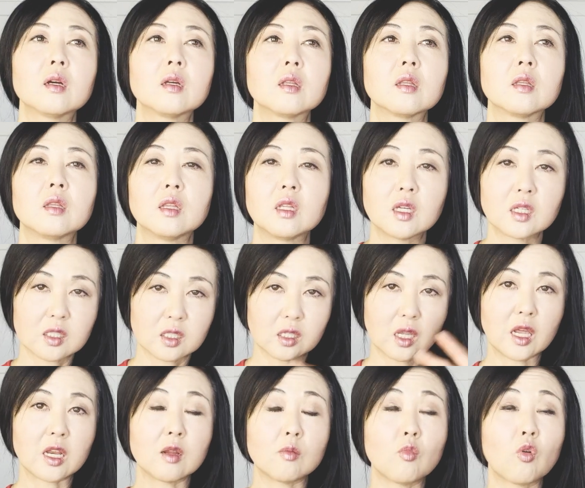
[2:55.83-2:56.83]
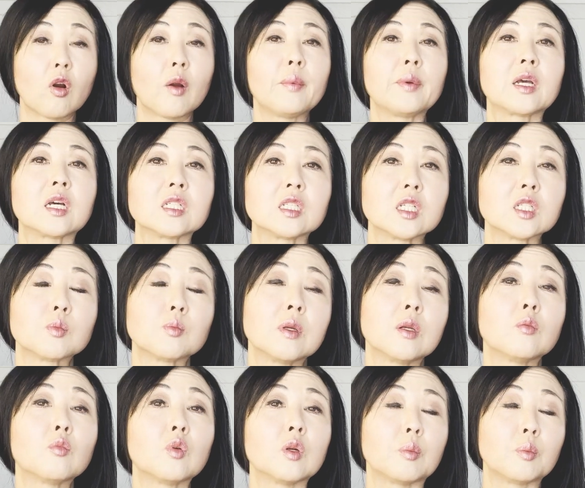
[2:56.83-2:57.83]
this anymore because it's
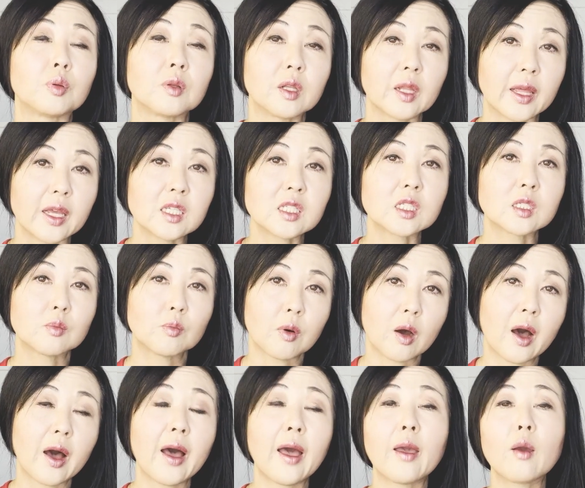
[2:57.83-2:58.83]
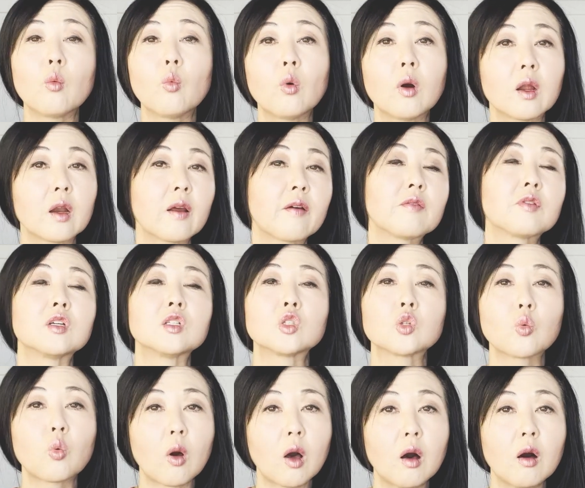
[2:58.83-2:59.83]
been replaced by one of the
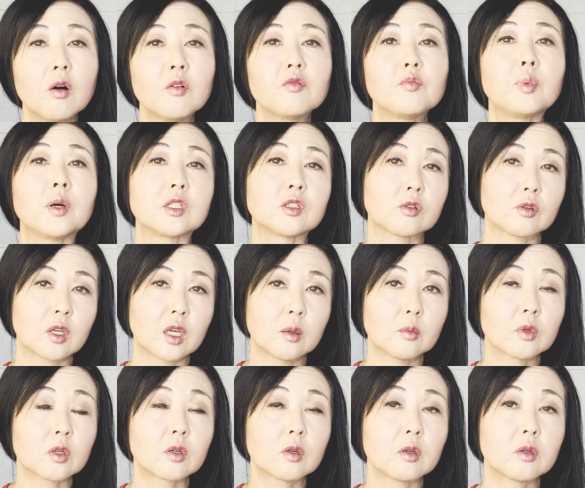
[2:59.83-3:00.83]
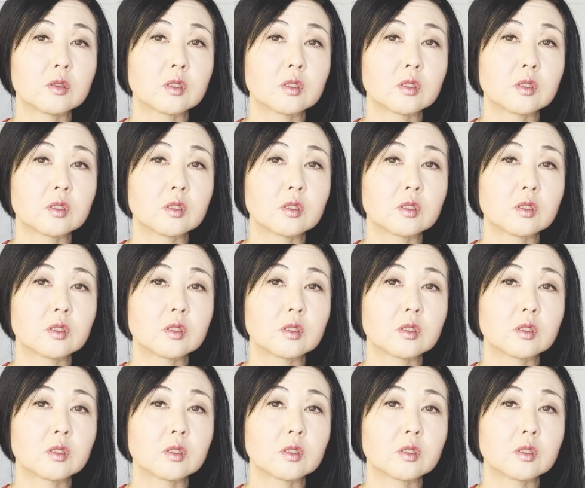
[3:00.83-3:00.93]
twelve petrochemical